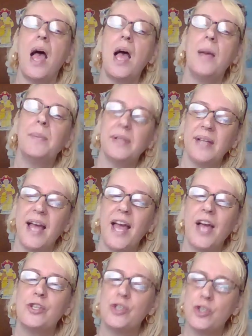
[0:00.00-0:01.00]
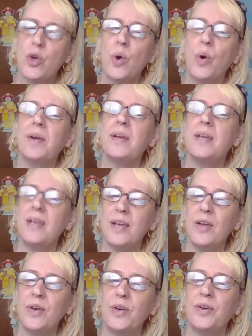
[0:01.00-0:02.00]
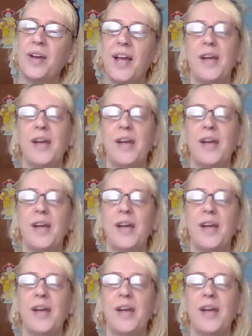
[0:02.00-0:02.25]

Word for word: I'm glad you're here